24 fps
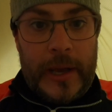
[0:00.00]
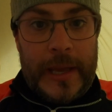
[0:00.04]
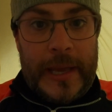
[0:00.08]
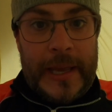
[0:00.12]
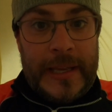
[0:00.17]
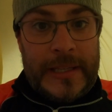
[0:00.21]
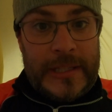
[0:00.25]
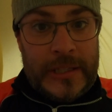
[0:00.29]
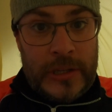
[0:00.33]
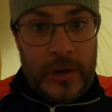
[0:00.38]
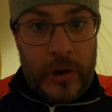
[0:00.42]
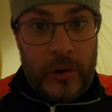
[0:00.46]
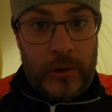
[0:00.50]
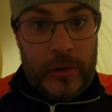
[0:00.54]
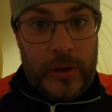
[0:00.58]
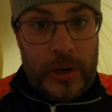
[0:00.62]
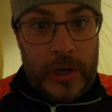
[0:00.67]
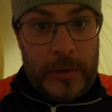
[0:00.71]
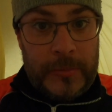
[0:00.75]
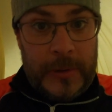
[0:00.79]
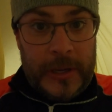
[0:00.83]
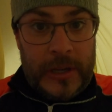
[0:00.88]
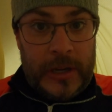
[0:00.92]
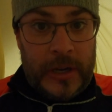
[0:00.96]
It's not
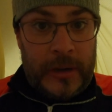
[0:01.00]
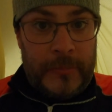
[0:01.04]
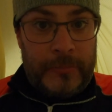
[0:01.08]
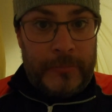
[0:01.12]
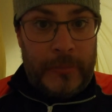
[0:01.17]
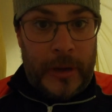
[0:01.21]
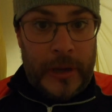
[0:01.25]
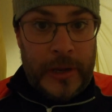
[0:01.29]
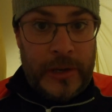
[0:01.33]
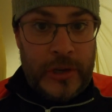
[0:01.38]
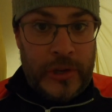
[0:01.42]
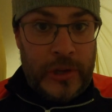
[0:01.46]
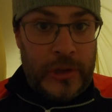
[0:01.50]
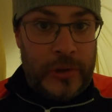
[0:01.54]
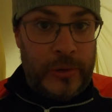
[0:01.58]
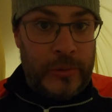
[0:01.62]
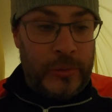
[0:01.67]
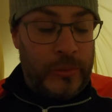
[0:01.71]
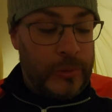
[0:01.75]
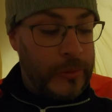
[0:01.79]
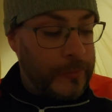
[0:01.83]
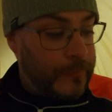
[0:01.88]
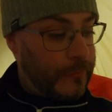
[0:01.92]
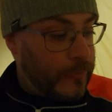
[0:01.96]
going to become my
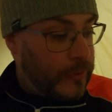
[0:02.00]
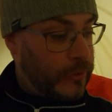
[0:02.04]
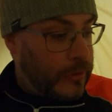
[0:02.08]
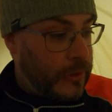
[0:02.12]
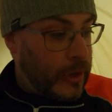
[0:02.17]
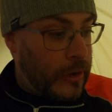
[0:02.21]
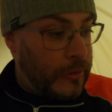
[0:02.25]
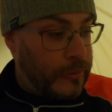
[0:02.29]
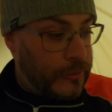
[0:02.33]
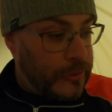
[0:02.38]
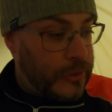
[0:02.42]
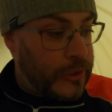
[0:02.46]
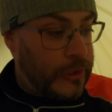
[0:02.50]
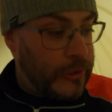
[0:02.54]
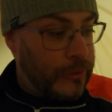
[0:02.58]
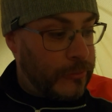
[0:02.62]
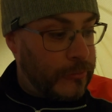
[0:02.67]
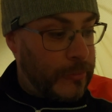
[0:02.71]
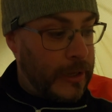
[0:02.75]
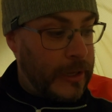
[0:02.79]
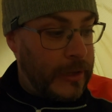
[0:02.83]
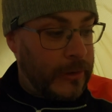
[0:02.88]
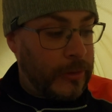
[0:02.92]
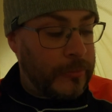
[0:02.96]
new go-to
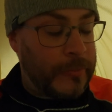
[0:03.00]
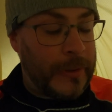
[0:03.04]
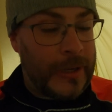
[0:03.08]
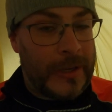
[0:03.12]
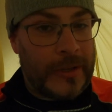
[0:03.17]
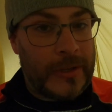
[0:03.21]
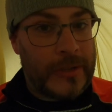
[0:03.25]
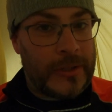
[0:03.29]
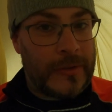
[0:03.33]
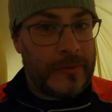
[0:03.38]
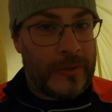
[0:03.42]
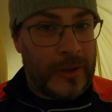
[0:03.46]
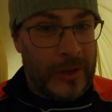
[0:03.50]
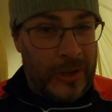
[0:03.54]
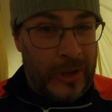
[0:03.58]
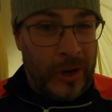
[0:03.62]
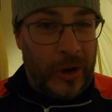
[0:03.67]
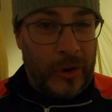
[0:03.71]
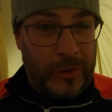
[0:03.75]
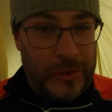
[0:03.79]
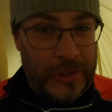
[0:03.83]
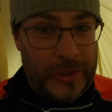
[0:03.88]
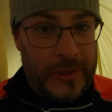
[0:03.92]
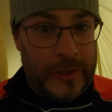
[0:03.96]
meal because of the
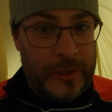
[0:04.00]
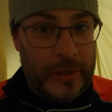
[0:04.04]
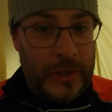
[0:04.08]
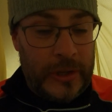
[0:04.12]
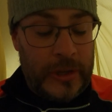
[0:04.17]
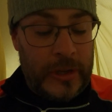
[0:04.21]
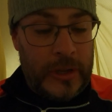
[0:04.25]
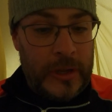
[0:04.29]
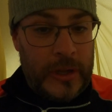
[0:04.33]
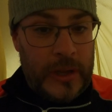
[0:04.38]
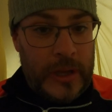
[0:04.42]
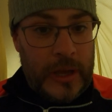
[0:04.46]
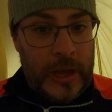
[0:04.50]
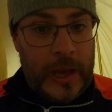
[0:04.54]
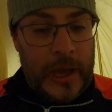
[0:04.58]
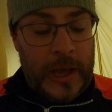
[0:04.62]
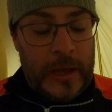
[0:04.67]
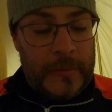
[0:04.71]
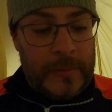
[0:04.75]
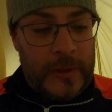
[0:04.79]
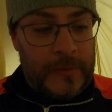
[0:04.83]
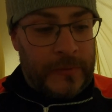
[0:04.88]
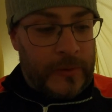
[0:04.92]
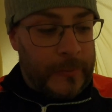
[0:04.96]
cost.
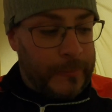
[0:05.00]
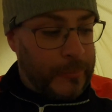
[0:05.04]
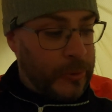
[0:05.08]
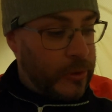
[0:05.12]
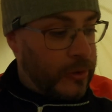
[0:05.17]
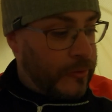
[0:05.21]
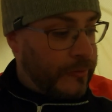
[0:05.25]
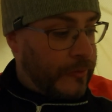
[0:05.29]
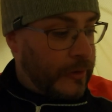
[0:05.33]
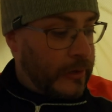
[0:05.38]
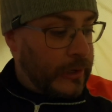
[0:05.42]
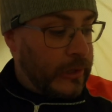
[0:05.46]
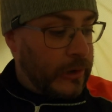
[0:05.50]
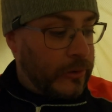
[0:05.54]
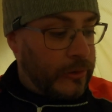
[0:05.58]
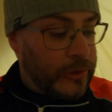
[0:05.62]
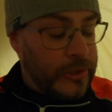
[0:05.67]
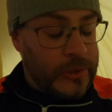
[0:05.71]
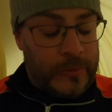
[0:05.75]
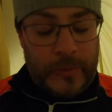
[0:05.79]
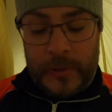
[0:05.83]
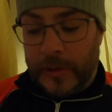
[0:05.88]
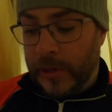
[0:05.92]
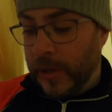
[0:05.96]
If I'm perfectly
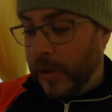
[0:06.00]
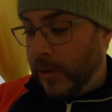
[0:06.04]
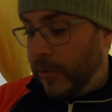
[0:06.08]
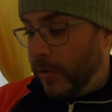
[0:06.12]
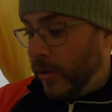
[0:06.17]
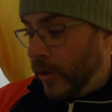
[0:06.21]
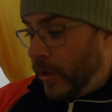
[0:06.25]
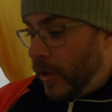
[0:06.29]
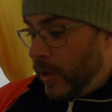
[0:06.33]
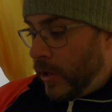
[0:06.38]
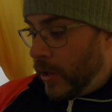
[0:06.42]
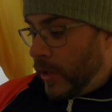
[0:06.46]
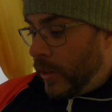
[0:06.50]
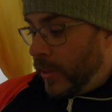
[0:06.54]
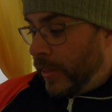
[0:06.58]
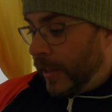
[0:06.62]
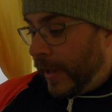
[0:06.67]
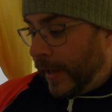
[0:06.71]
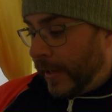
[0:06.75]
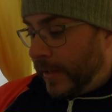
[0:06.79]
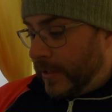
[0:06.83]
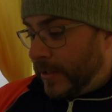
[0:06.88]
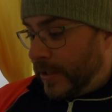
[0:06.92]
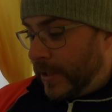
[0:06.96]
honest with you,
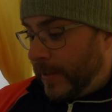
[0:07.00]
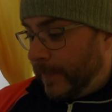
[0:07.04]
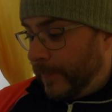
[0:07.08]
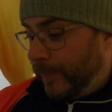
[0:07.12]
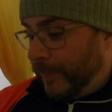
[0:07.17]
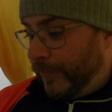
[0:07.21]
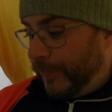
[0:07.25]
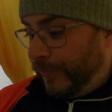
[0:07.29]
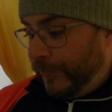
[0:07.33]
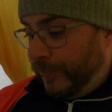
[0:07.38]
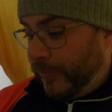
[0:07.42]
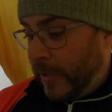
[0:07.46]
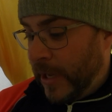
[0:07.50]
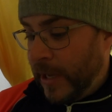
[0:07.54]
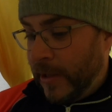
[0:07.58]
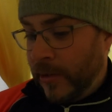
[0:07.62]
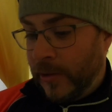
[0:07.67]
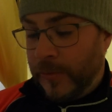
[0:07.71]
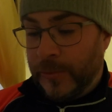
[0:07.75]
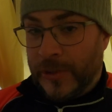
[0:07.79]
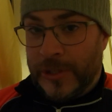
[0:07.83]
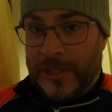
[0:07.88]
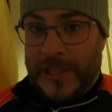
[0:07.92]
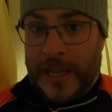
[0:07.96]
that
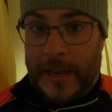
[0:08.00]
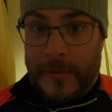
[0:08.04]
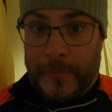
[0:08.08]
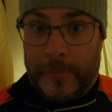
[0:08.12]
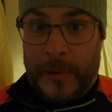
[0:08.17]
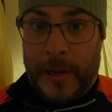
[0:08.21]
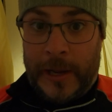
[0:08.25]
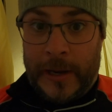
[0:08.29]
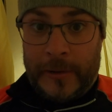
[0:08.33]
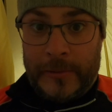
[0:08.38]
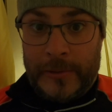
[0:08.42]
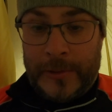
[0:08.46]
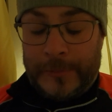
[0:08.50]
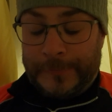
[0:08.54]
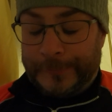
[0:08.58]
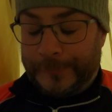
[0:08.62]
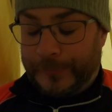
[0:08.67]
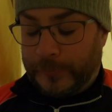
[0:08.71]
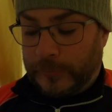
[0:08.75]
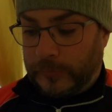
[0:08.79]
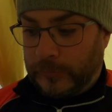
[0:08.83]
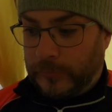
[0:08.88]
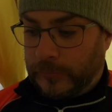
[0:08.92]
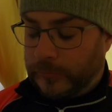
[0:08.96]
meal was £10,
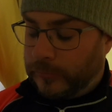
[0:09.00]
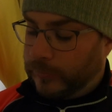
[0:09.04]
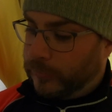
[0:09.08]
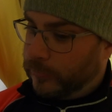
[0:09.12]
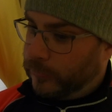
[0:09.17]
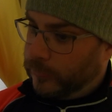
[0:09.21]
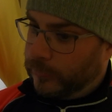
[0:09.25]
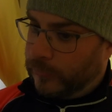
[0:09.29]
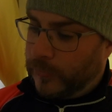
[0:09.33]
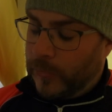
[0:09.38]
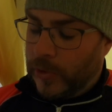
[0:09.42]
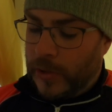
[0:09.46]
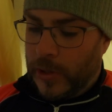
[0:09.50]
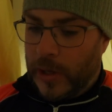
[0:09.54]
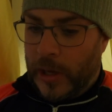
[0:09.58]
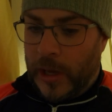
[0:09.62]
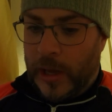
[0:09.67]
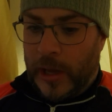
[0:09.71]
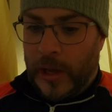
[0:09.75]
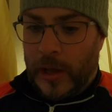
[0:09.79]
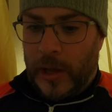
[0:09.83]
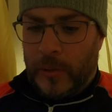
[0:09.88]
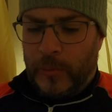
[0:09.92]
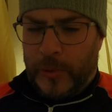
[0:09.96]

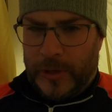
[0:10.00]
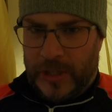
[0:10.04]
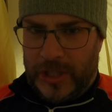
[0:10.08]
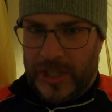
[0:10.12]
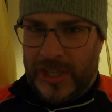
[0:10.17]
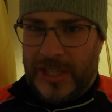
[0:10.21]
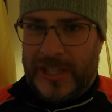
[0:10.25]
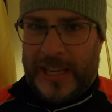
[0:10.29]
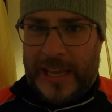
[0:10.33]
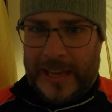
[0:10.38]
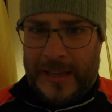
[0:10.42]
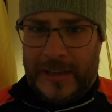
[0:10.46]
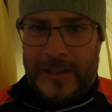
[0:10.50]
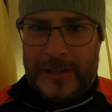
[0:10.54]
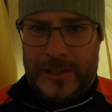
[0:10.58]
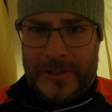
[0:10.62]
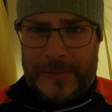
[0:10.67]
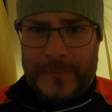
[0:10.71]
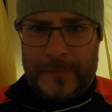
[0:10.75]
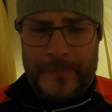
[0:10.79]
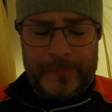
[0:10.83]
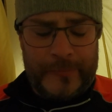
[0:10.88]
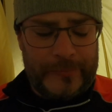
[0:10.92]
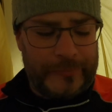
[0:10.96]
which
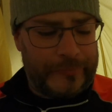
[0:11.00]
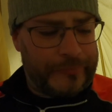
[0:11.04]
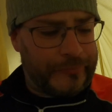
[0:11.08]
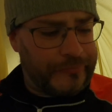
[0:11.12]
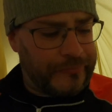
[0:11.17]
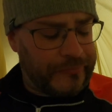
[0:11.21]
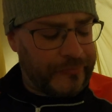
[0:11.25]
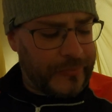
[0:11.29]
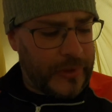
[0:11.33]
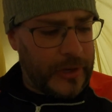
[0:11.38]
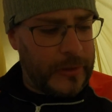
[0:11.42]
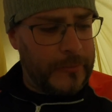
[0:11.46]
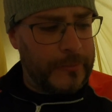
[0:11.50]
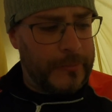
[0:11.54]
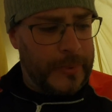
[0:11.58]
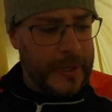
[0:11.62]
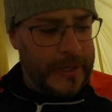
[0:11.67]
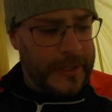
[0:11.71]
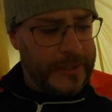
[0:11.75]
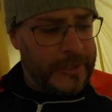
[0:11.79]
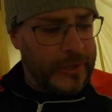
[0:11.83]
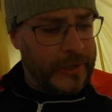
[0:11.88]
stings big